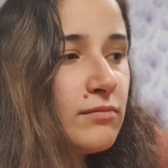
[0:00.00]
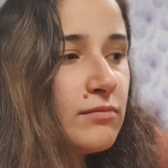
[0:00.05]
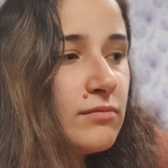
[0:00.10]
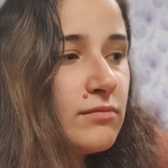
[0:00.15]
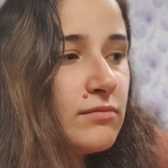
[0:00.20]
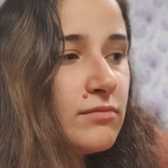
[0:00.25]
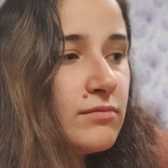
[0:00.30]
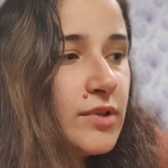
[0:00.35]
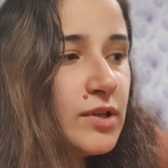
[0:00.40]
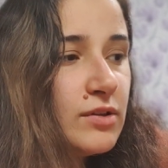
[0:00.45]

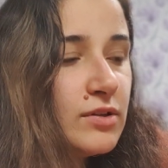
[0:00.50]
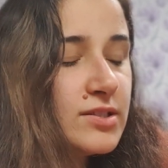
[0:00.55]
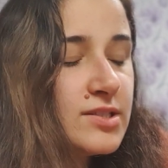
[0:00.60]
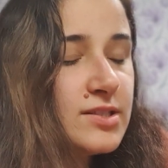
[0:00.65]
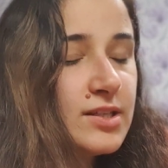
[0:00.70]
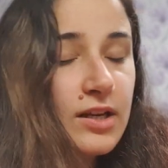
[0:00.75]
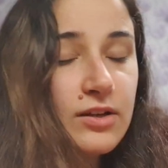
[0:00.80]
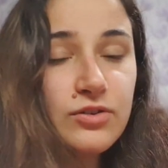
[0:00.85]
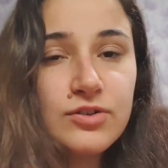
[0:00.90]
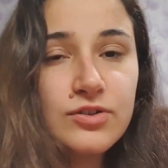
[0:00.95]
beauty
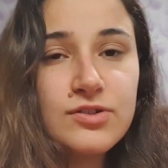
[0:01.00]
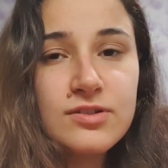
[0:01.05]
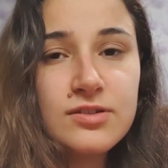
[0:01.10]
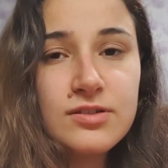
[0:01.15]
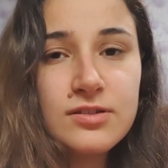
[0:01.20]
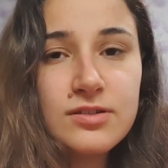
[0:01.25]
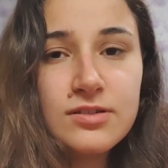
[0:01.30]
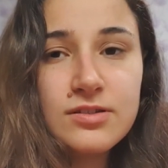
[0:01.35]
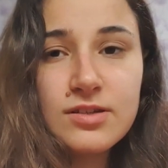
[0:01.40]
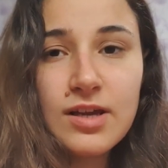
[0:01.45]
standards
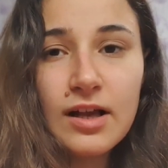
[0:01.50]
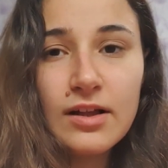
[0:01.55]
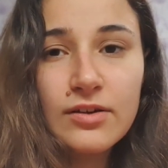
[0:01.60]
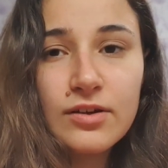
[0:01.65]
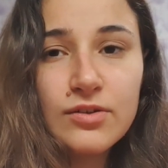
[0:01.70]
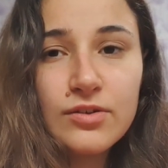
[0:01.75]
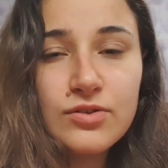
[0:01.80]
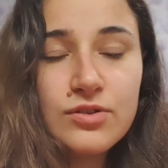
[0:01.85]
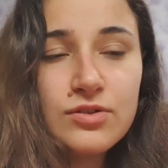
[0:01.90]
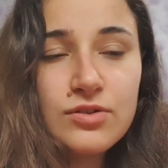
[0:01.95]
tell
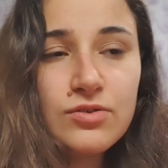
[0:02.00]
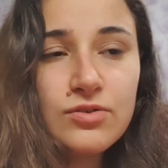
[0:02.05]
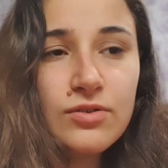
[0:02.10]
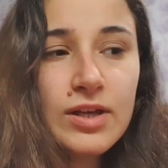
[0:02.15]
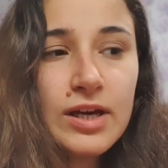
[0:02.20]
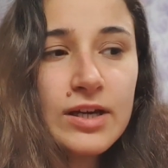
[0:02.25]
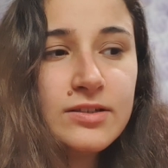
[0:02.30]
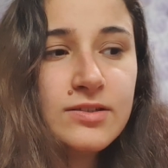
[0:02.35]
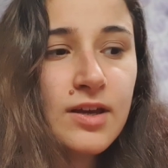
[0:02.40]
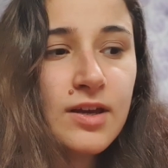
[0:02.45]
you to do
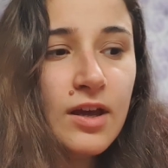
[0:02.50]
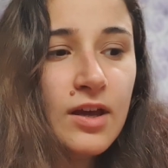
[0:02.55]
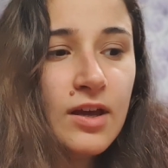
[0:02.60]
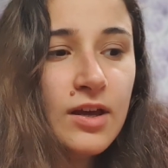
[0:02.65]
that?